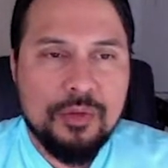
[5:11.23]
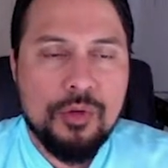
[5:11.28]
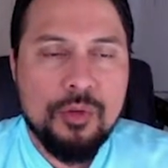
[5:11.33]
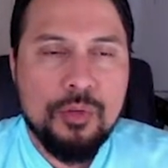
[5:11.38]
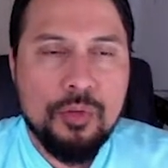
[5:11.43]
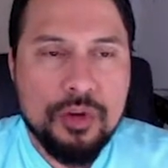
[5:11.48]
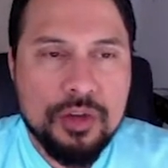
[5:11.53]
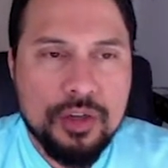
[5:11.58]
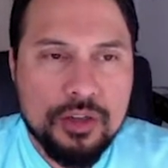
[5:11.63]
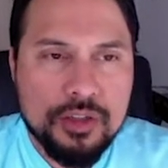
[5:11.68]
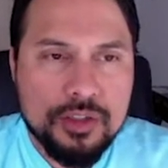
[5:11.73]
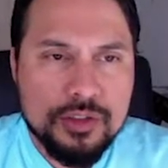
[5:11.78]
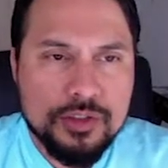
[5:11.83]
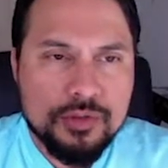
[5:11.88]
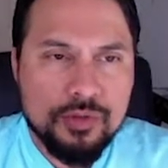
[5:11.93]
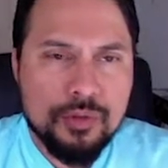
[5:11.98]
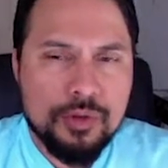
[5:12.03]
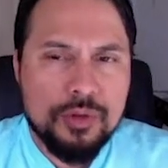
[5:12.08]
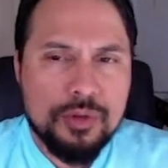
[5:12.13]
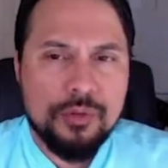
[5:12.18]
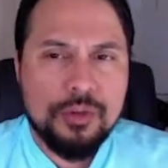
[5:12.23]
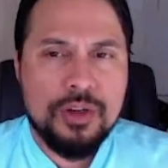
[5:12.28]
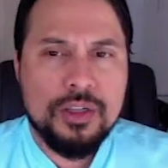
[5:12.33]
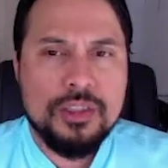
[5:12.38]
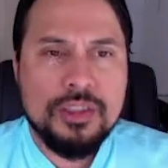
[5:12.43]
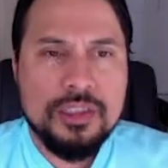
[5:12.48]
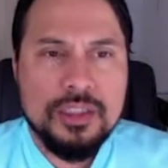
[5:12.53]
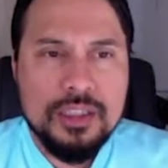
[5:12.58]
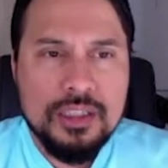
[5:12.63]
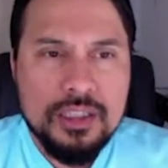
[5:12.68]

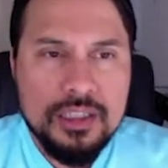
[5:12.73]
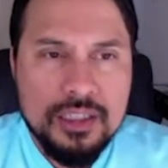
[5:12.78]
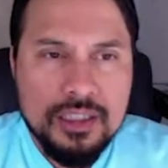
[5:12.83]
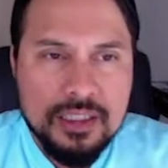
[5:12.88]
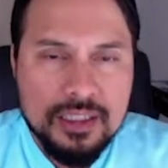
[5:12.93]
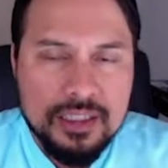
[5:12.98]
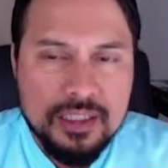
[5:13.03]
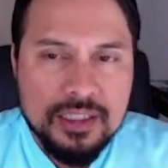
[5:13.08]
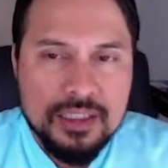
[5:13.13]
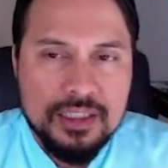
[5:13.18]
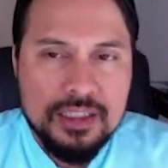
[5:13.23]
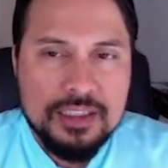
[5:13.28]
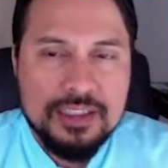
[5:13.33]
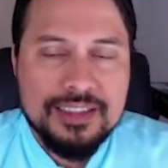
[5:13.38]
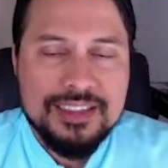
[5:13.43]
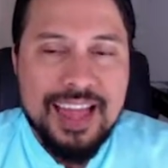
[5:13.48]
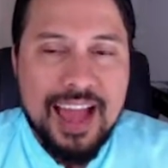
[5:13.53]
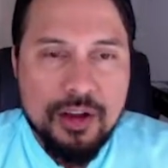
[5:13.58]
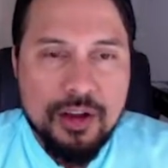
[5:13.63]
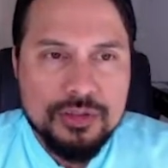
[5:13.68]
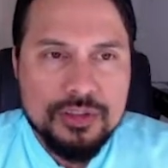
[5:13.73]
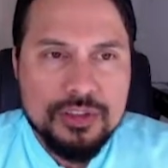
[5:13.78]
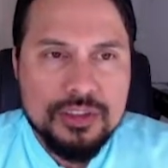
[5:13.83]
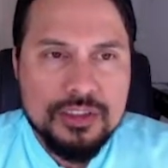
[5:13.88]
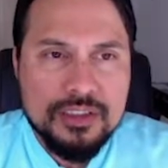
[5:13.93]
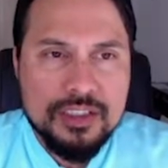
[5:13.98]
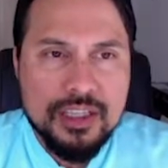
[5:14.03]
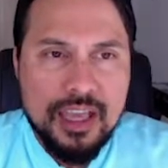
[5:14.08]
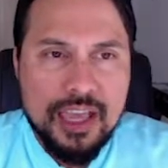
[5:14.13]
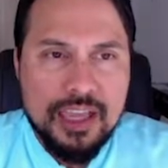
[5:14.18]

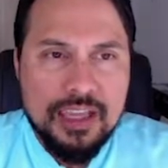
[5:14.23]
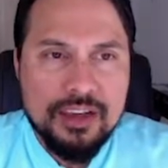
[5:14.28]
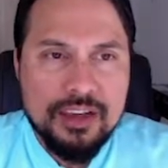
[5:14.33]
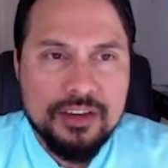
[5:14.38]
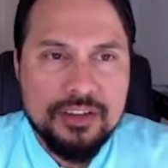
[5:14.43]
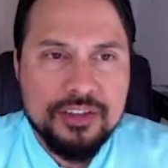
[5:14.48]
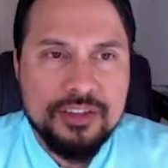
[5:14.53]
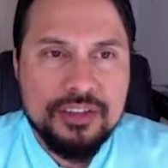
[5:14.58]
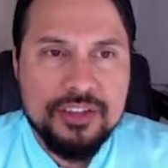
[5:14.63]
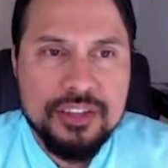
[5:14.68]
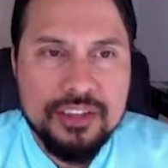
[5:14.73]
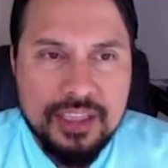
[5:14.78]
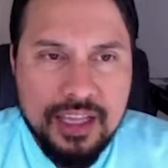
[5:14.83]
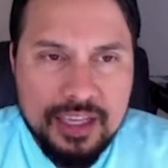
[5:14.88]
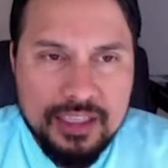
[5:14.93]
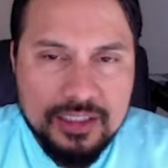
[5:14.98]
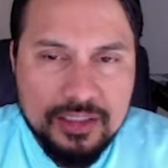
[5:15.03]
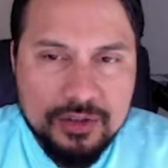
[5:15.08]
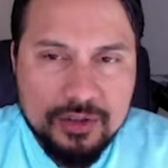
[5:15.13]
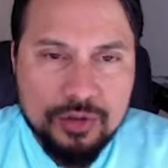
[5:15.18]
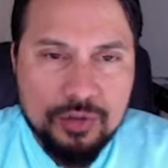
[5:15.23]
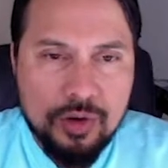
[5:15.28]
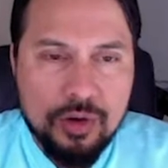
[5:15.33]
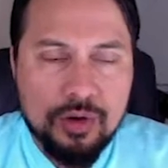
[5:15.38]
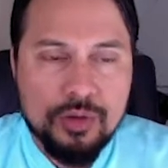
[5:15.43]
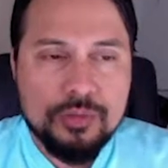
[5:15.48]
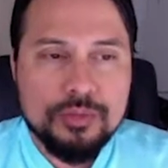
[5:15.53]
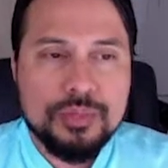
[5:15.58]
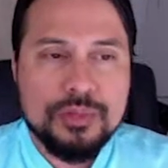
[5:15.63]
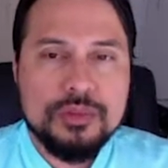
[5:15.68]
121,892
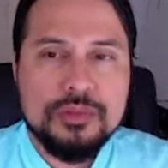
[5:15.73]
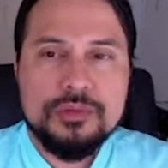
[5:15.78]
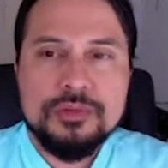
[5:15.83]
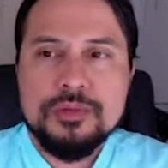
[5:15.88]
homes.